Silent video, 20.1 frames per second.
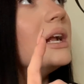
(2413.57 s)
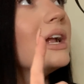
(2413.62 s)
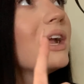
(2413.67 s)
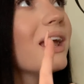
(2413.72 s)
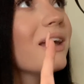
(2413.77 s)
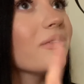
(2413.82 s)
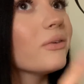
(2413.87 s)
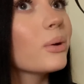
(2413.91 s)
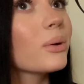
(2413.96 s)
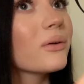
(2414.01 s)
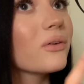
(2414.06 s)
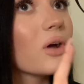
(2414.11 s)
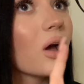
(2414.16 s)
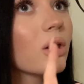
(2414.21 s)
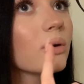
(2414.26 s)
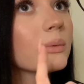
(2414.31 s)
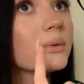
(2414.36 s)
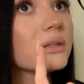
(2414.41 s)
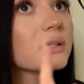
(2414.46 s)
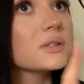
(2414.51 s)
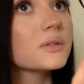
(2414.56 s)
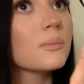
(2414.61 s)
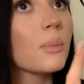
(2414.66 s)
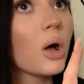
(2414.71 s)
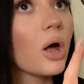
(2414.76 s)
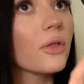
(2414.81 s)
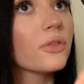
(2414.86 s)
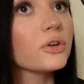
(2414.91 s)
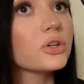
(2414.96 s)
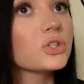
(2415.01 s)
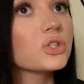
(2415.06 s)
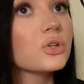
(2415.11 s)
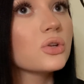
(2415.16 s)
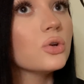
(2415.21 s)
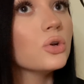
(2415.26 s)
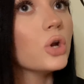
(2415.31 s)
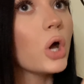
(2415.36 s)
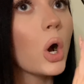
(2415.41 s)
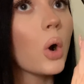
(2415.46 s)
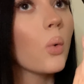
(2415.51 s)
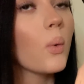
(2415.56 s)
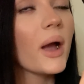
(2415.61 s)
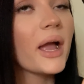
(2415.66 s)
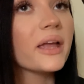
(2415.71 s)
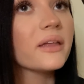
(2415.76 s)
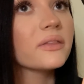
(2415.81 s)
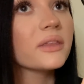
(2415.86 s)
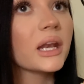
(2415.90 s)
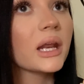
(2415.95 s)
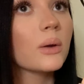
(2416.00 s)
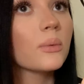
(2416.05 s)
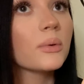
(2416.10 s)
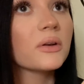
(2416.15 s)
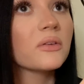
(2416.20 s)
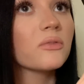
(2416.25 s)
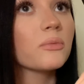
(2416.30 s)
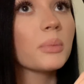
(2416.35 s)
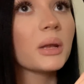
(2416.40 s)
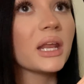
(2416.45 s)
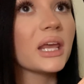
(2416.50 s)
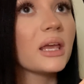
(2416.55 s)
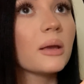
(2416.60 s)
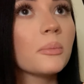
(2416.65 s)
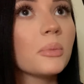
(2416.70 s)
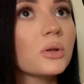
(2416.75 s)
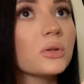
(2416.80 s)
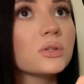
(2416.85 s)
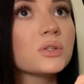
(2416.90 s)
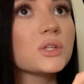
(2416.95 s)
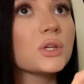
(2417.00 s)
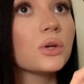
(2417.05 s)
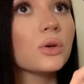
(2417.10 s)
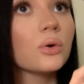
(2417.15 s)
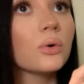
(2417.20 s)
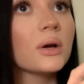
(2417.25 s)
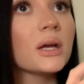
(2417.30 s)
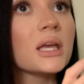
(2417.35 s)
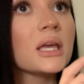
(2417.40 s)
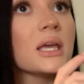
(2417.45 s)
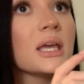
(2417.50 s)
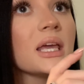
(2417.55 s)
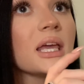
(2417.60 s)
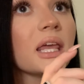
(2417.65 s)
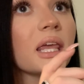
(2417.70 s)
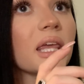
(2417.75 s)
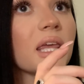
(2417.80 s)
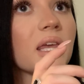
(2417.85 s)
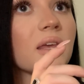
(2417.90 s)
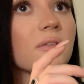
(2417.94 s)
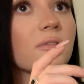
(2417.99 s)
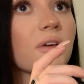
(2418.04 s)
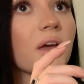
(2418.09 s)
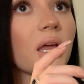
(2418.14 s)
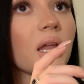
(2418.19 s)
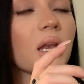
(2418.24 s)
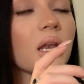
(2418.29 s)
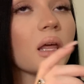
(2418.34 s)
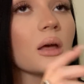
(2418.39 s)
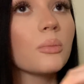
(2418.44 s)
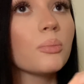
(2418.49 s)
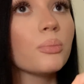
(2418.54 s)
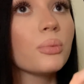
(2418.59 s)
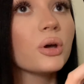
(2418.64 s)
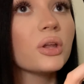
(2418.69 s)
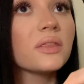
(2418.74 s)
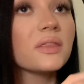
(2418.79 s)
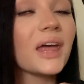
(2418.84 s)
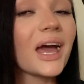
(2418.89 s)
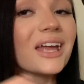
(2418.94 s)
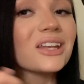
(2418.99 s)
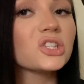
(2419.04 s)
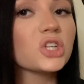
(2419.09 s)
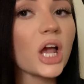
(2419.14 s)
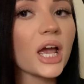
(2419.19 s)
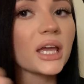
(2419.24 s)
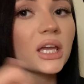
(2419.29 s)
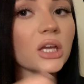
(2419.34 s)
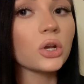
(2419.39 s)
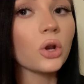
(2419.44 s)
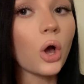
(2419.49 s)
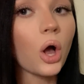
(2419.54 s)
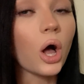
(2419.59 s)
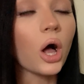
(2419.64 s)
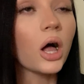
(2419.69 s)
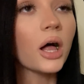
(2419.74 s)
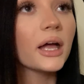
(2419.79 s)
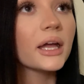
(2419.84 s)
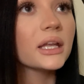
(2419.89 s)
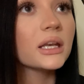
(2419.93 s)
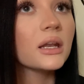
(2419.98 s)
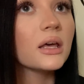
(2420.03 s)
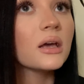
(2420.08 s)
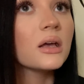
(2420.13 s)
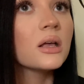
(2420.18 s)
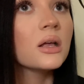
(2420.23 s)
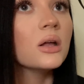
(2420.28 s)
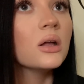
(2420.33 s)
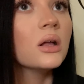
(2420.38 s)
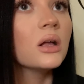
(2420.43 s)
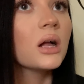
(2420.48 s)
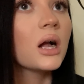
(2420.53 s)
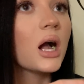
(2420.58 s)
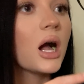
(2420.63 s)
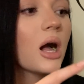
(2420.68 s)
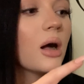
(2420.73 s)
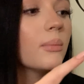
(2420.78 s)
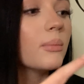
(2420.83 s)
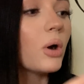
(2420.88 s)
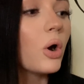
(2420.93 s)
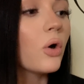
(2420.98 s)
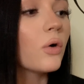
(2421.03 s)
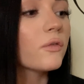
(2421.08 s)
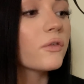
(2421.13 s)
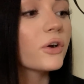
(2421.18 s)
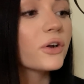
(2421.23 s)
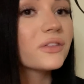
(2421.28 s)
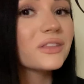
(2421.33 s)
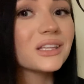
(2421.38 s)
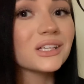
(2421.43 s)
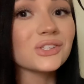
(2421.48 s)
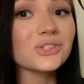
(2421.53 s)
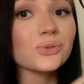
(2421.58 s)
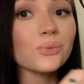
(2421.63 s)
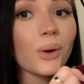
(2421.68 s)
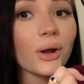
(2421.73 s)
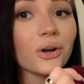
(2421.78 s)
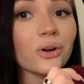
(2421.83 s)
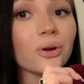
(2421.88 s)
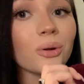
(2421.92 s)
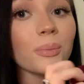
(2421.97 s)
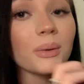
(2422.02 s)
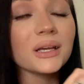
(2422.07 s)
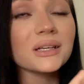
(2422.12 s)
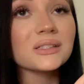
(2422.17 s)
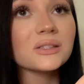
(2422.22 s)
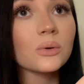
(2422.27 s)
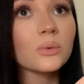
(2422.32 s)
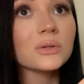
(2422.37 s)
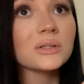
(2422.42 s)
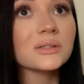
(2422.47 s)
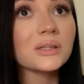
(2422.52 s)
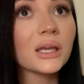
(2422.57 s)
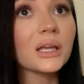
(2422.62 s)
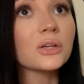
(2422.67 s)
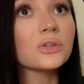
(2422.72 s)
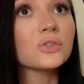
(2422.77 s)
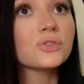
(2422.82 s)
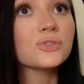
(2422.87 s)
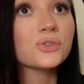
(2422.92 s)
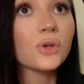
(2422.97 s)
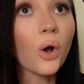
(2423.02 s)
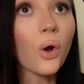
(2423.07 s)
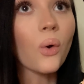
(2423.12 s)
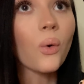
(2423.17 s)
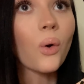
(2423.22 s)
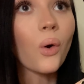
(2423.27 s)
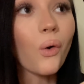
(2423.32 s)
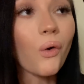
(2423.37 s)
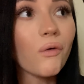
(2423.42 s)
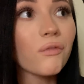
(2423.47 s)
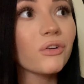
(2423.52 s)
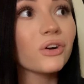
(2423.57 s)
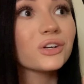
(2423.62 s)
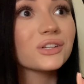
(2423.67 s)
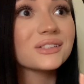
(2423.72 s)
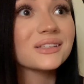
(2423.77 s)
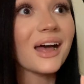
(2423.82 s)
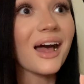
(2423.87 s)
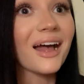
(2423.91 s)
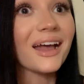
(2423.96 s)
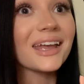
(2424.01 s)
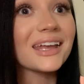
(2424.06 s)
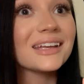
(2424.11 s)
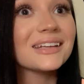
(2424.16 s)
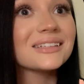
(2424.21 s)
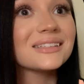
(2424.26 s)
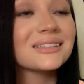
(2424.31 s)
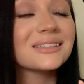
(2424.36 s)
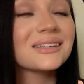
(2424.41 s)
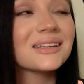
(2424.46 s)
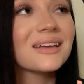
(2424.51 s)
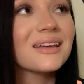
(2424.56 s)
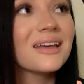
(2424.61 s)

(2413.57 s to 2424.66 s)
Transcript: if I would have gone with the small, there's no way that I would have been able to even put that jacket on over this sweater, because it was like so oversized,